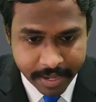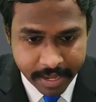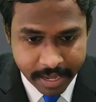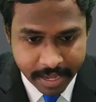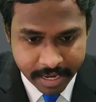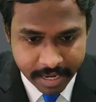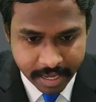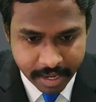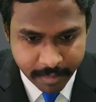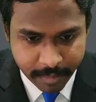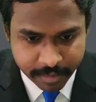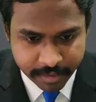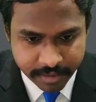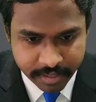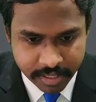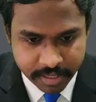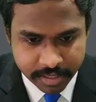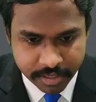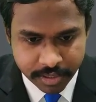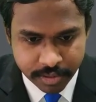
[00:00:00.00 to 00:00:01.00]
any of
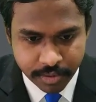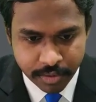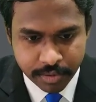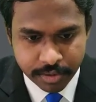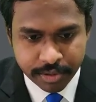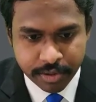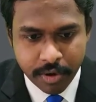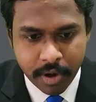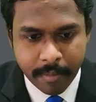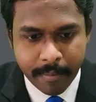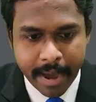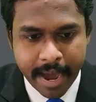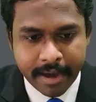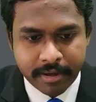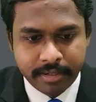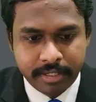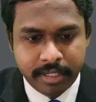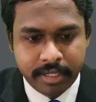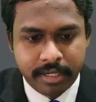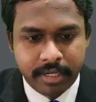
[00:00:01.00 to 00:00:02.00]
these two
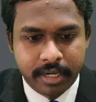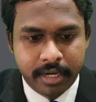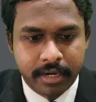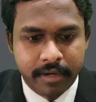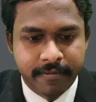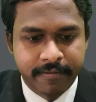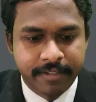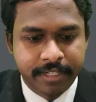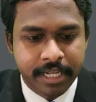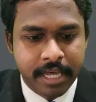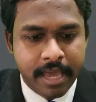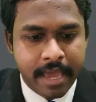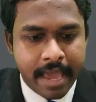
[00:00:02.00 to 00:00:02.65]
about-set curves.